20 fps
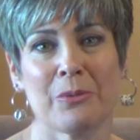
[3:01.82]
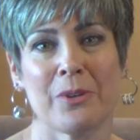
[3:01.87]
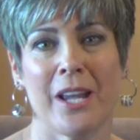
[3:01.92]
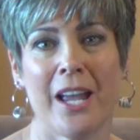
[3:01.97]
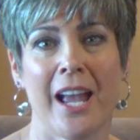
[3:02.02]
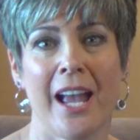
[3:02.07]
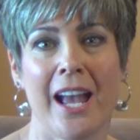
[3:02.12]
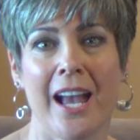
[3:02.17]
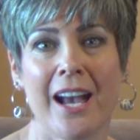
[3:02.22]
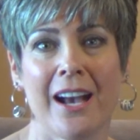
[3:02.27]
we
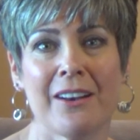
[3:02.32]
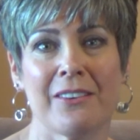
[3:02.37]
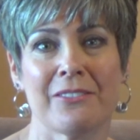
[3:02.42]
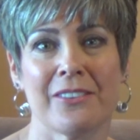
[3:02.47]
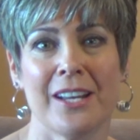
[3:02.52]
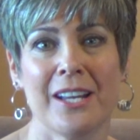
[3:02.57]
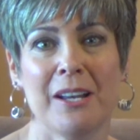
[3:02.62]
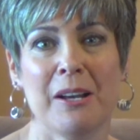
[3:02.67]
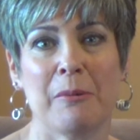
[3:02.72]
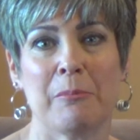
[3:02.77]
have,
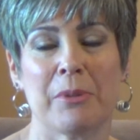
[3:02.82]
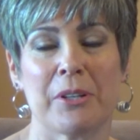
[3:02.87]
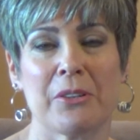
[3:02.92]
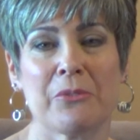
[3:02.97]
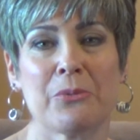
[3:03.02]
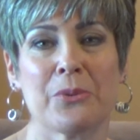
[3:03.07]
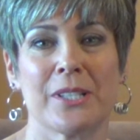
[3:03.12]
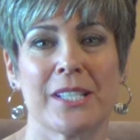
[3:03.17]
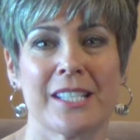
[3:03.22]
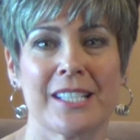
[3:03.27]
but
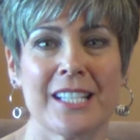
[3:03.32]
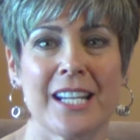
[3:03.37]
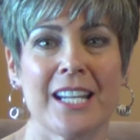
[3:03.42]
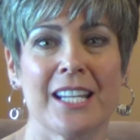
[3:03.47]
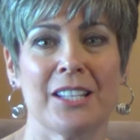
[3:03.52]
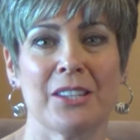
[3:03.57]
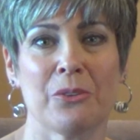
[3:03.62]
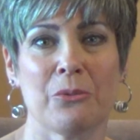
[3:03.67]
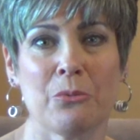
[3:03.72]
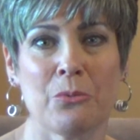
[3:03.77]
if we
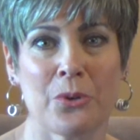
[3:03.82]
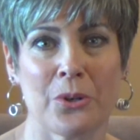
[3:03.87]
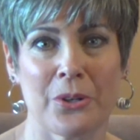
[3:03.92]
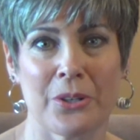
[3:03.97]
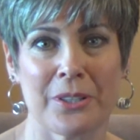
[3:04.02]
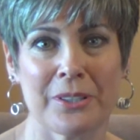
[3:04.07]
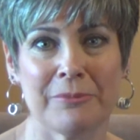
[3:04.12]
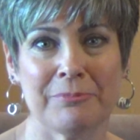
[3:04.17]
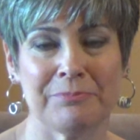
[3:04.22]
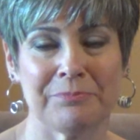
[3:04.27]
stay in the
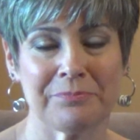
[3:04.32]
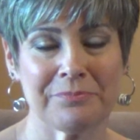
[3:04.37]
Word,